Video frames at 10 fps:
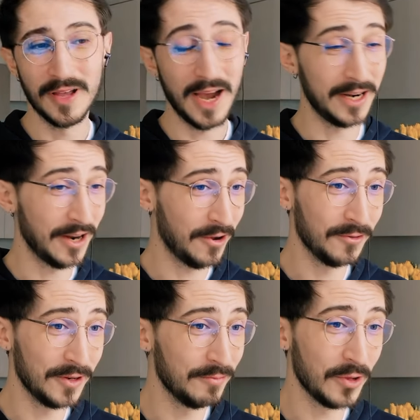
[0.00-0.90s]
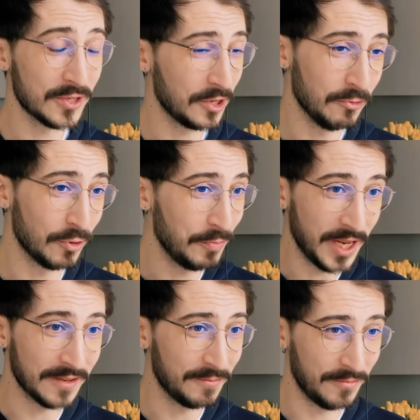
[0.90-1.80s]
I don't know, in music, you
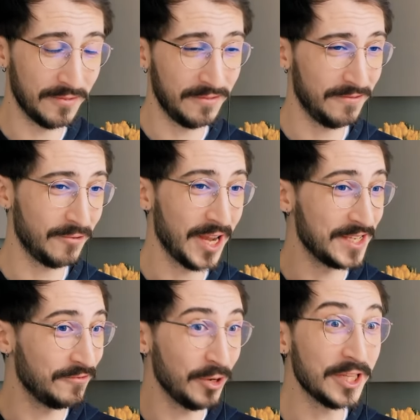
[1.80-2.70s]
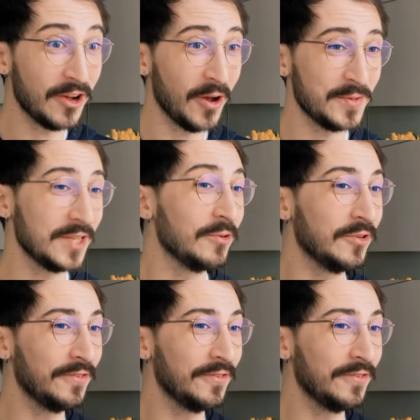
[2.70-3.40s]
repeat a phrase three times and on